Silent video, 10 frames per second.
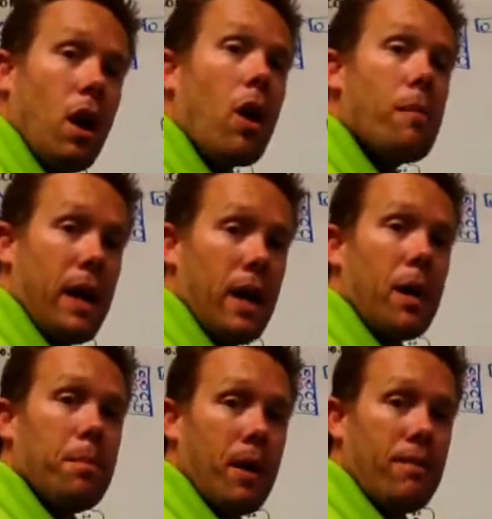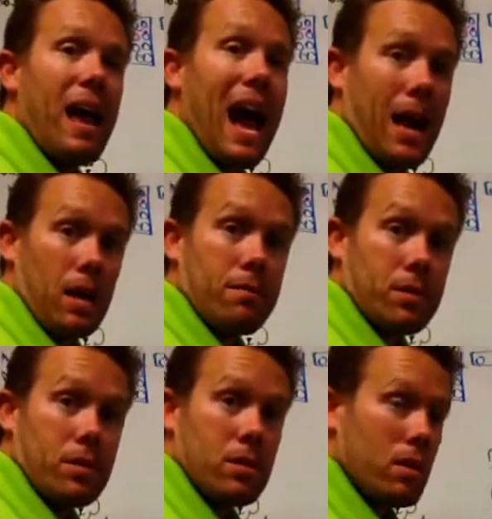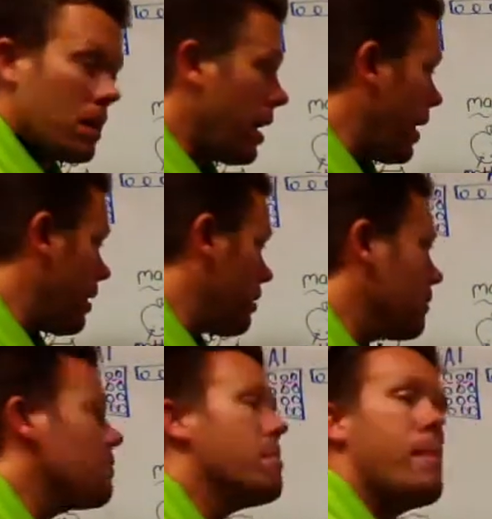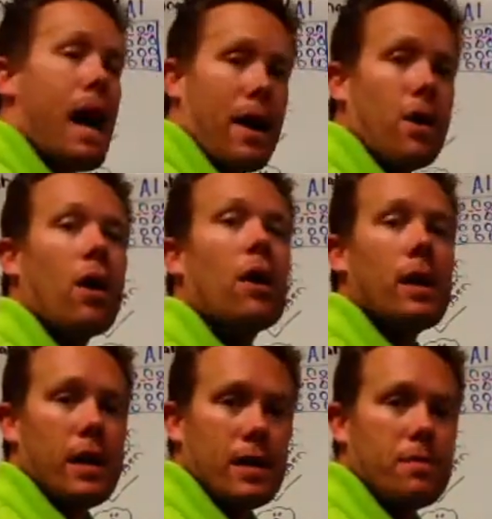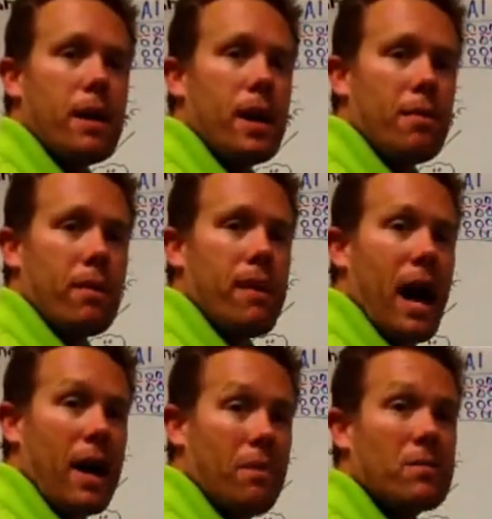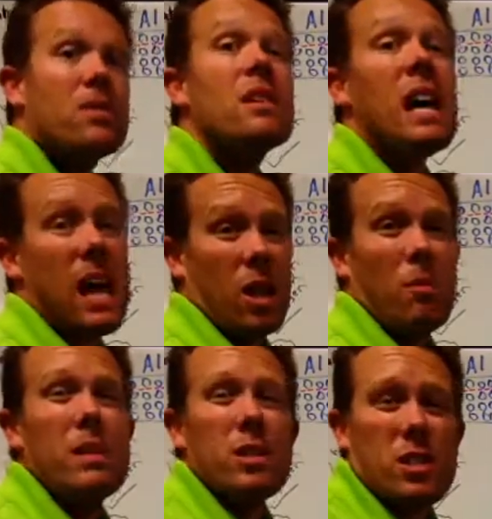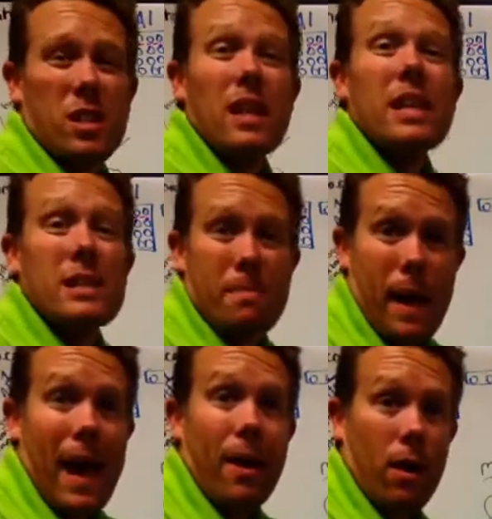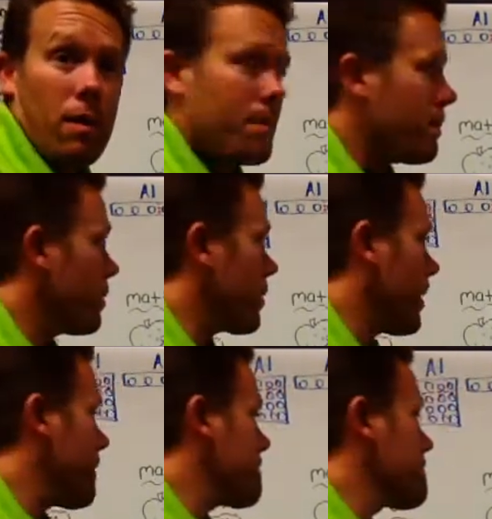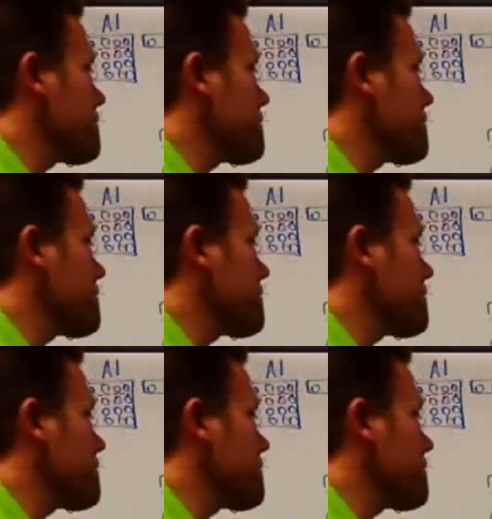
are made up of atoms. Okay? Matter is made up of atoms. Elements is matter. Okay?